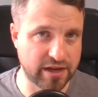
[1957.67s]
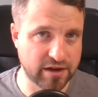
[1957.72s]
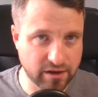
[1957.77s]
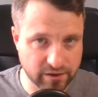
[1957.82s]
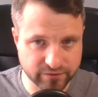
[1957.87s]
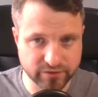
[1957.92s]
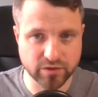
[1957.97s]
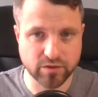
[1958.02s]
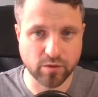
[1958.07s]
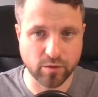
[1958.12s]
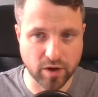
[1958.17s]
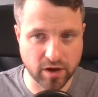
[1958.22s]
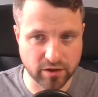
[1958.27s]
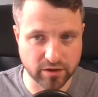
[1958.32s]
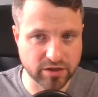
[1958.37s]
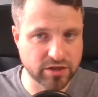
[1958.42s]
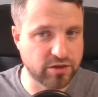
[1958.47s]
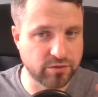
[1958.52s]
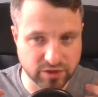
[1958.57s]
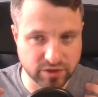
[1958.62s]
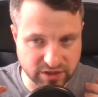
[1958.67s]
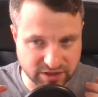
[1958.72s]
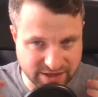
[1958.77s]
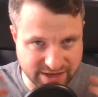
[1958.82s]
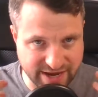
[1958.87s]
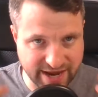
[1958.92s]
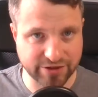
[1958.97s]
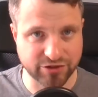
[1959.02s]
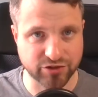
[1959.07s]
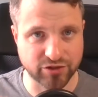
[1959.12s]
And after a while, you would just
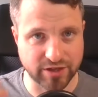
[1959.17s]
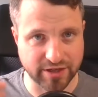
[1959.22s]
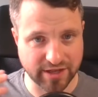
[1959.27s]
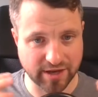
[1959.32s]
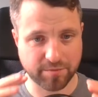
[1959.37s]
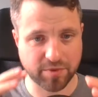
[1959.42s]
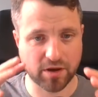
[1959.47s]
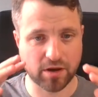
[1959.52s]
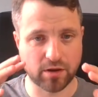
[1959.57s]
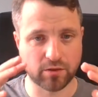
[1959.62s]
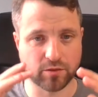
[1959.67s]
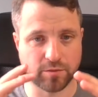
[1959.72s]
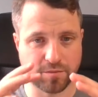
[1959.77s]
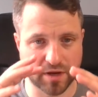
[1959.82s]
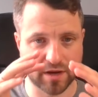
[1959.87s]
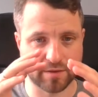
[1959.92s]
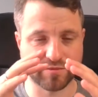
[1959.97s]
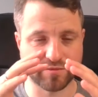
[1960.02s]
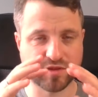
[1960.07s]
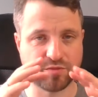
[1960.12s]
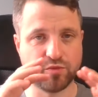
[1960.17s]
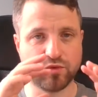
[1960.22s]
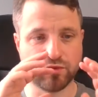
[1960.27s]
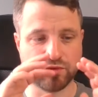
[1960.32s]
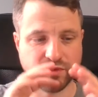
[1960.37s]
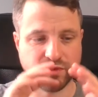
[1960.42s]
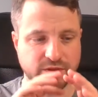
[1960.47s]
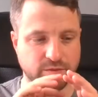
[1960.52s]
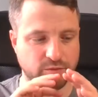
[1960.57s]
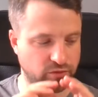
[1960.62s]
naturally, that pile would become
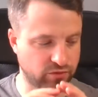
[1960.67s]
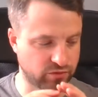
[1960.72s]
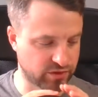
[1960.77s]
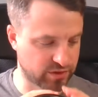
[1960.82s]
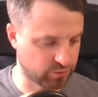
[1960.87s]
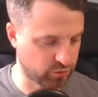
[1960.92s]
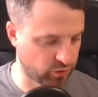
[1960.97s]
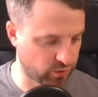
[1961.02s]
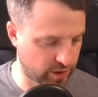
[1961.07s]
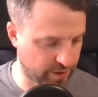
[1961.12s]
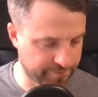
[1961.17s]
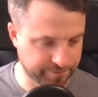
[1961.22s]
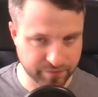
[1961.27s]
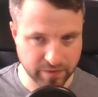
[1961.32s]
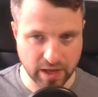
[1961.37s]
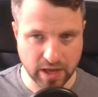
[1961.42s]
smaller and smaller and smaller.